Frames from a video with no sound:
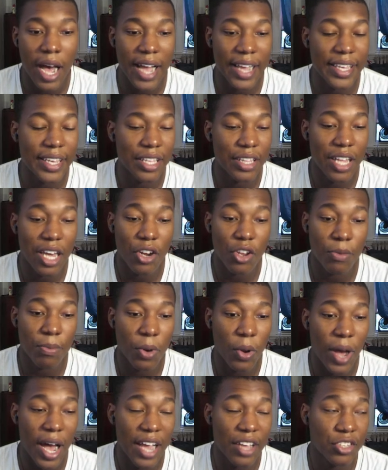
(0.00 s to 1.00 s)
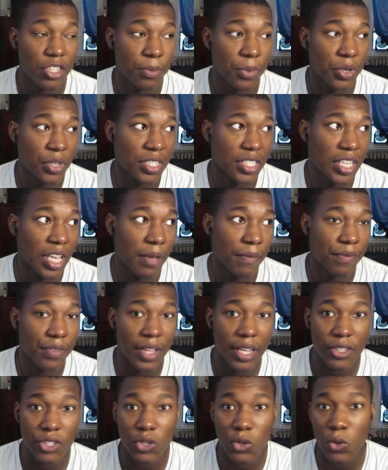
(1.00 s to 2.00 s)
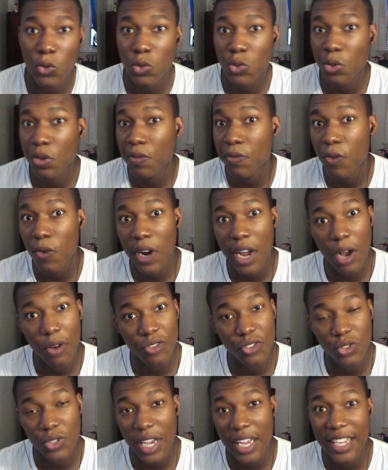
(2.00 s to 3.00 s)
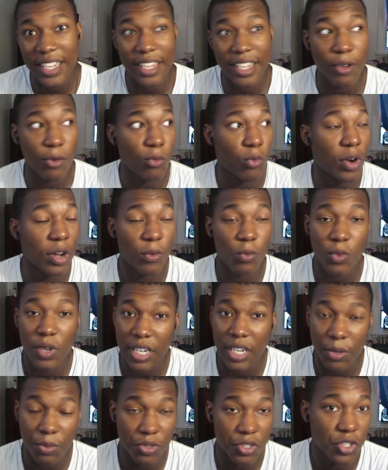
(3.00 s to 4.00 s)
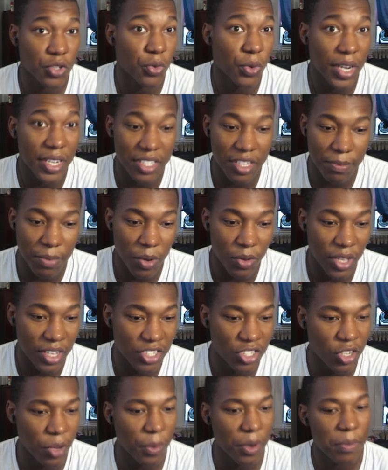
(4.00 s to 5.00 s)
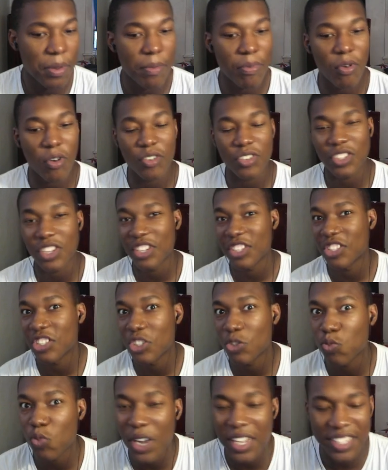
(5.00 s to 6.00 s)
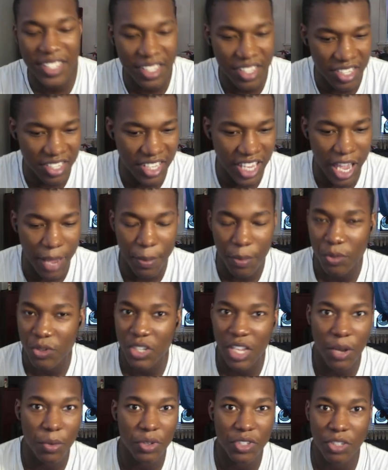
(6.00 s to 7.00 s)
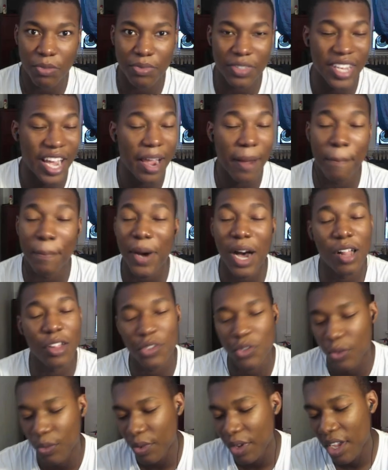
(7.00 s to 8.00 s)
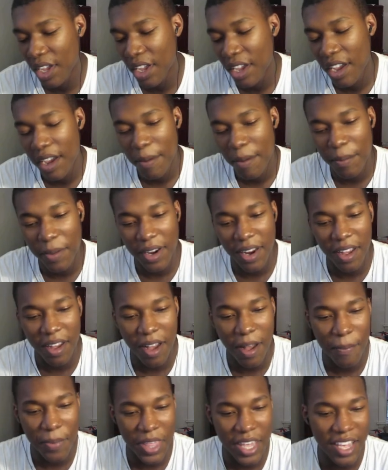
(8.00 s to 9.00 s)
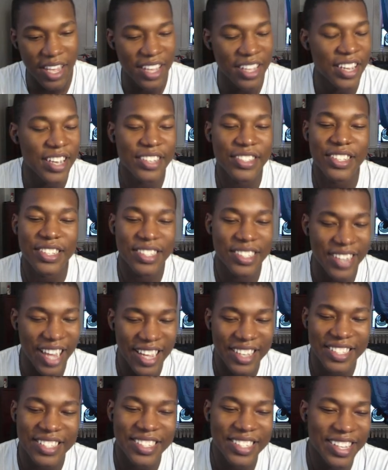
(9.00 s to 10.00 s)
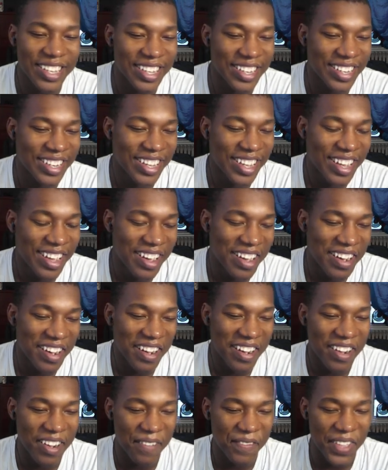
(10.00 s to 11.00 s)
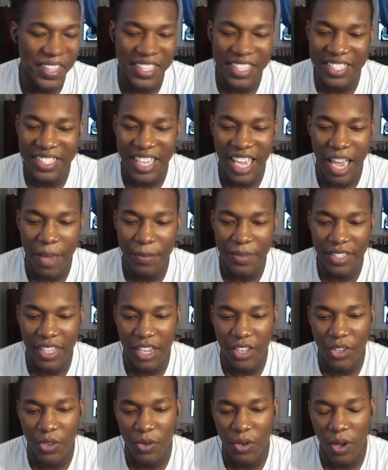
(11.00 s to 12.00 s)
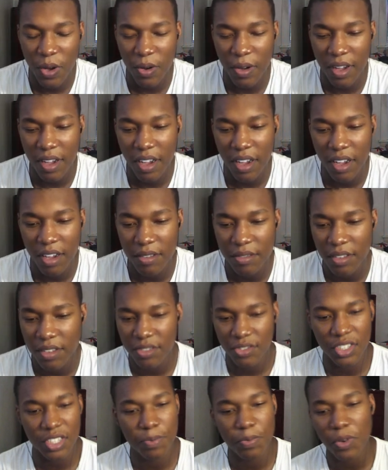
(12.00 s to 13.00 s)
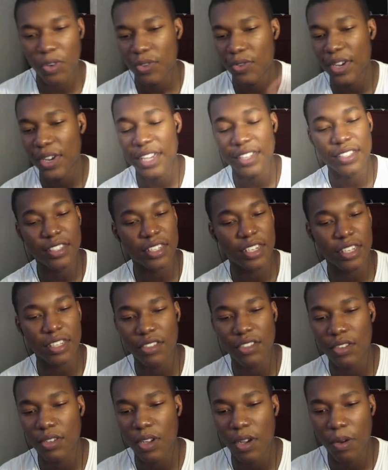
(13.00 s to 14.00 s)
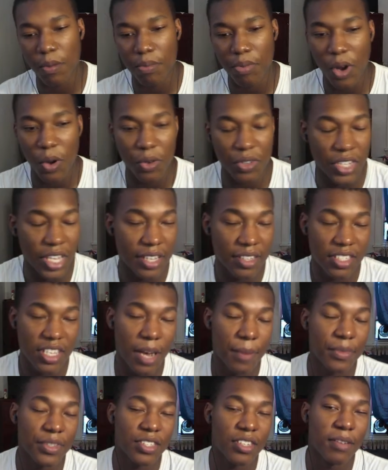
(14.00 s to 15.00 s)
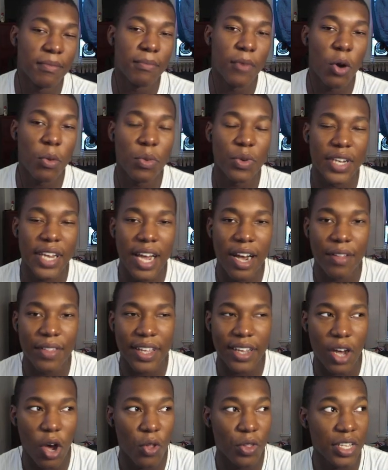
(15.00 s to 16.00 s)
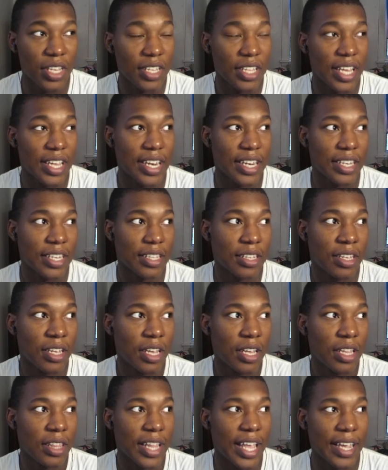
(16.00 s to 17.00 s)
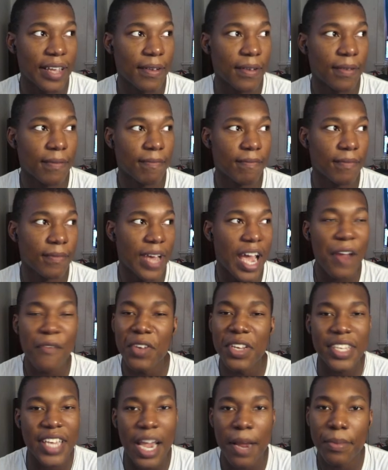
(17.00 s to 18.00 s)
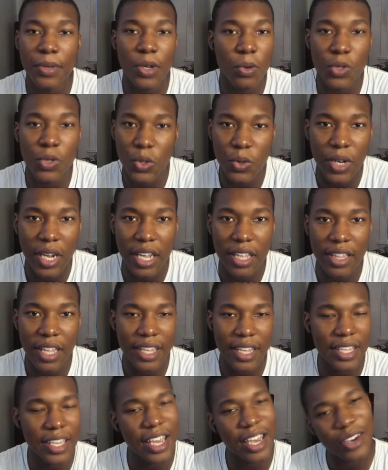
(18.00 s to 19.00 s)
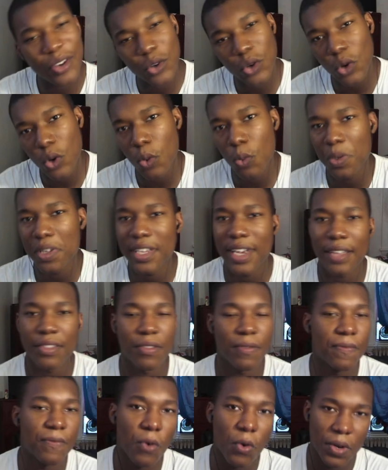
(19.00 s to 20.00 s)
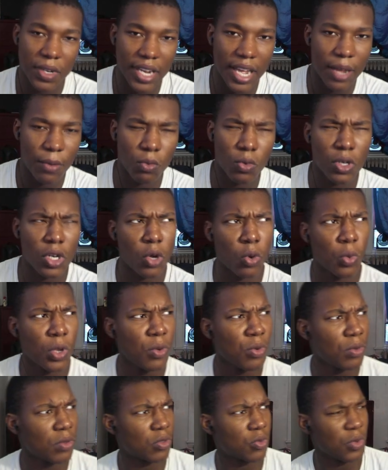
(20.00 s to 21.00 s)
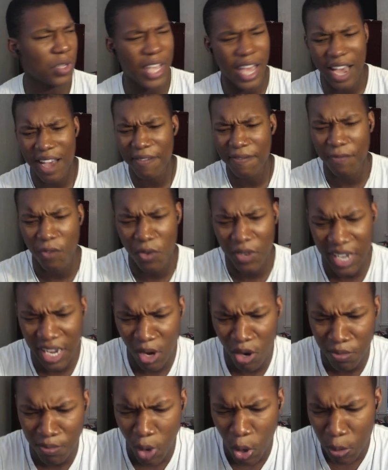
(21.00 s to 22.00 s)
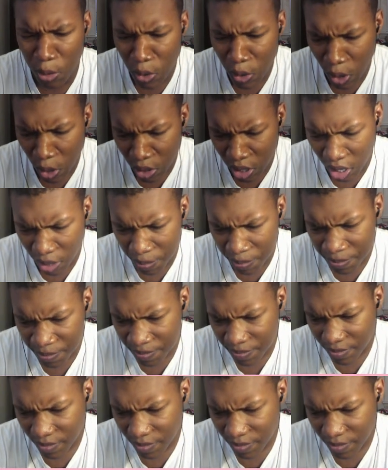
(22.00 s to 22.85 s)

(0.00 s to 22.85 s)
I can't lie to you, bro. I used to be in this game for like two, three, four hours trying to get one win. It was crazy, bro. Like so many people are like sweats at this game. It was, it was diabolical, but um, it, it's just nice seeing. Uh, that this game is like you know uh, just progressing and you know bro it's, it's coming to the mobile now like only in like every game don't do that like yeah cool we got the Fortnite well no we we have Fortnite on mobile hold up